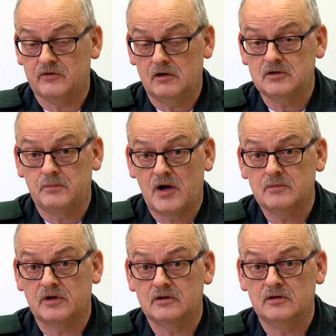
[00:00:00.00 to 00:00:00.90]
for our
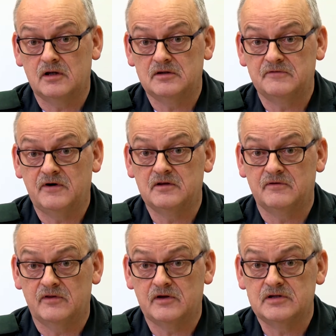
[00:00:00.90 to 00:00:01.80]
department to fund a
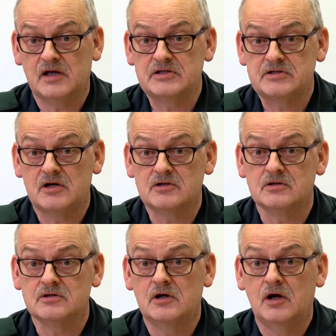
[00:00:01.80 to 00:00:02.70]
further 10
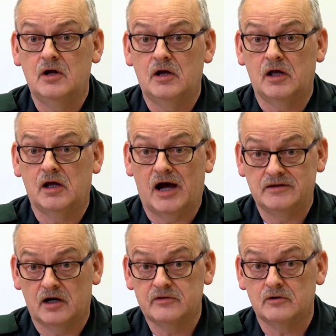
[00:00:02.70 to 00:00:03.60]
sessions
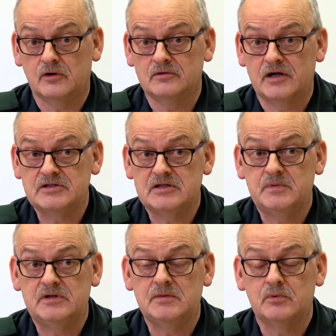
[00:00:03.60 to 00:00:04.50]
and other online
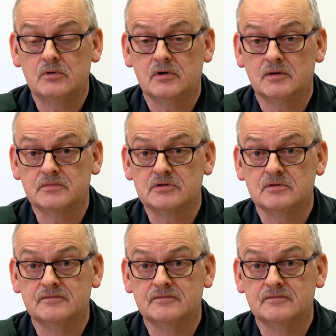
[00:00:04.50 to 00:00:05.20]
CPD programmes.